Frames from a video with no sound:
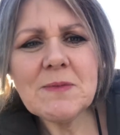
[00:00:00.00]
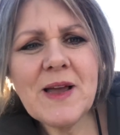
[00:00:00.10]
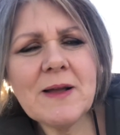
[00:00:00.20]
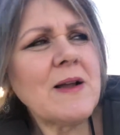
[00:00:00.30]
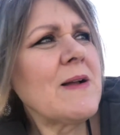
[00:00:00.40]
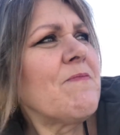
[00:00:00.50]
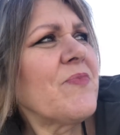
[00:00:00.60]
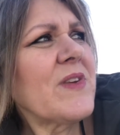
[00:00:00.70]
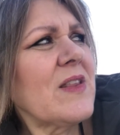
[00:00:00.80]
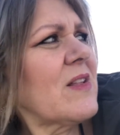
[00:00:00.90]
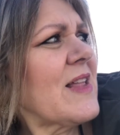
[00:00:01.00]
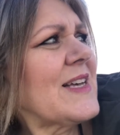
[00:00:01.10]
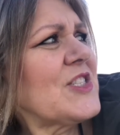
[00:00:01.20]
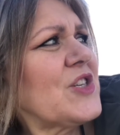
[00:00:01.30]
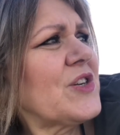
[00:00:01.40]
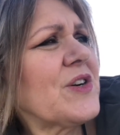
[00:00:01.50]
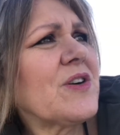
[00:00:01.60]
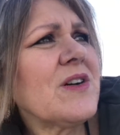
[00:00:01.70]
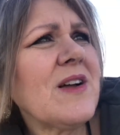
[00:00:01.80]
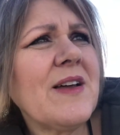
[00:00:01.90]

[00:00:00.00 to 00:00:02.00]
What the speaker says: In the last year,